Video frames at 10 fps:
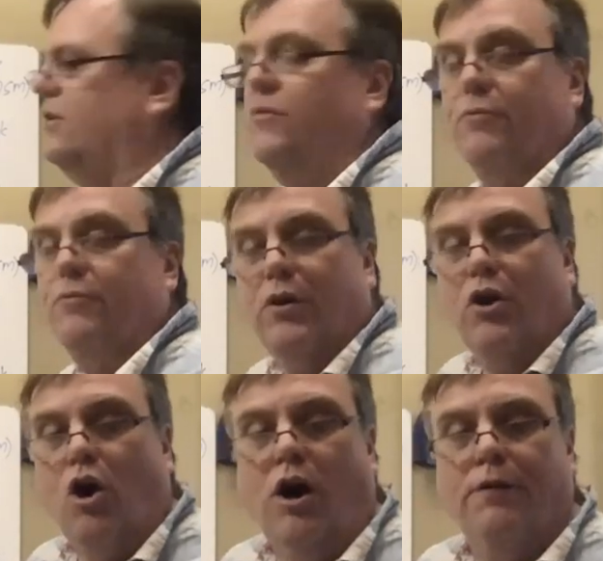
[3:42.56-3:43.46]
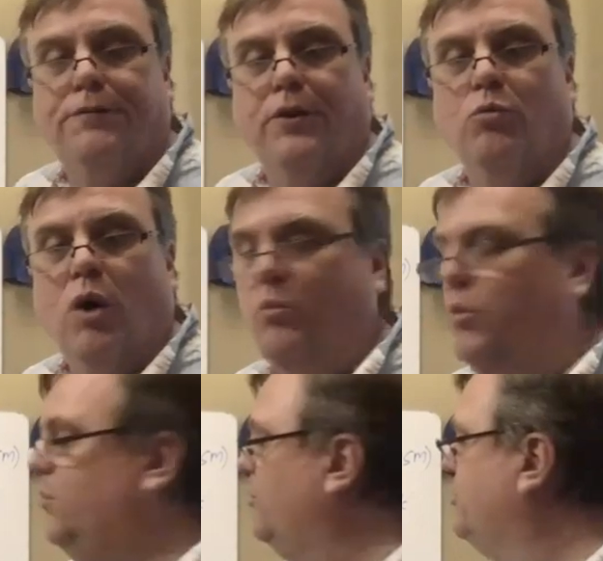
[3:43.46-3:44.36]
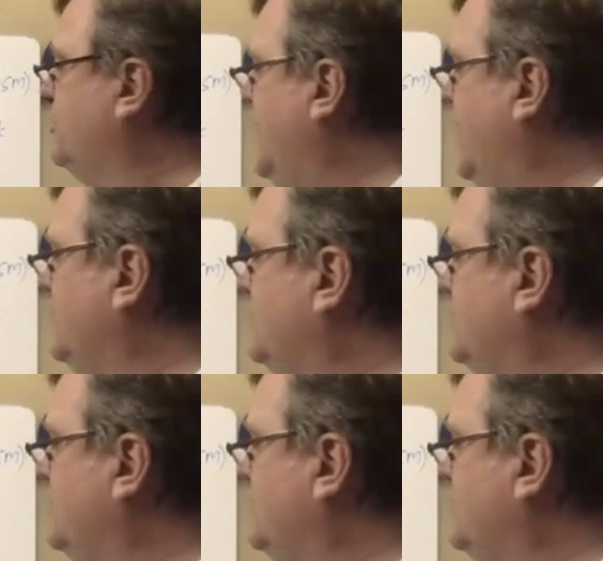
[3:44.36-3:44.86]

very often what we will test